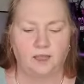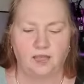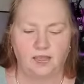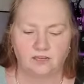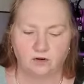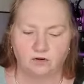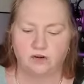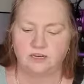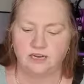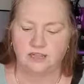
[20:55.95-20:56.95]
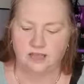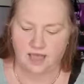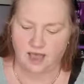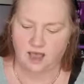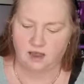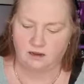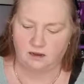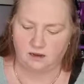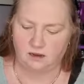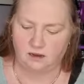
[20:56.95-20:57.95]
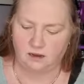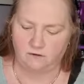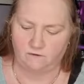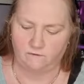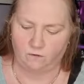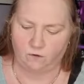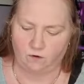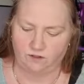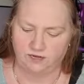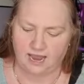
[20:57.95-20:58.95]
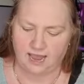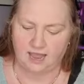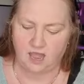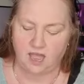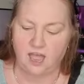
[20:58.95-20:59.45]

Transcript: It is already there for the day.